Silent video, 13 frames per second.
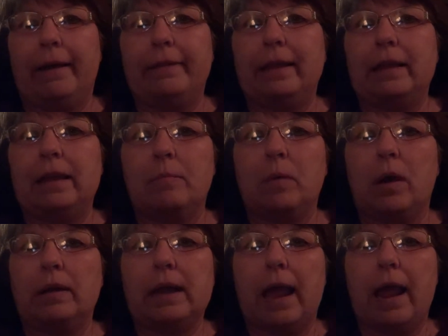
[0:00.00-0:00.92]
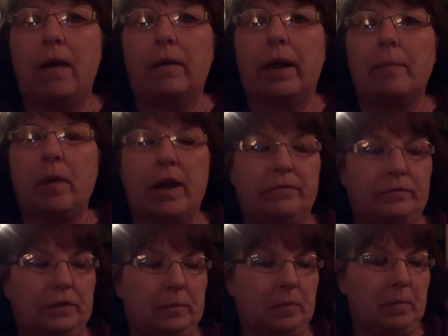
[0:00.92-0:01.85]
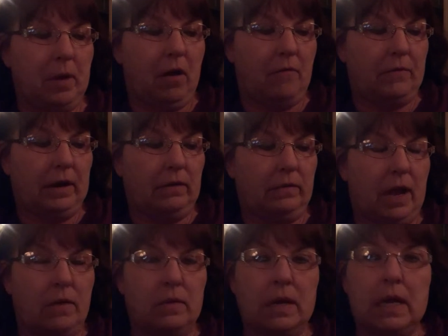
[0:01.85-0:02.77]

They come on now and I might flip them off. I don't know.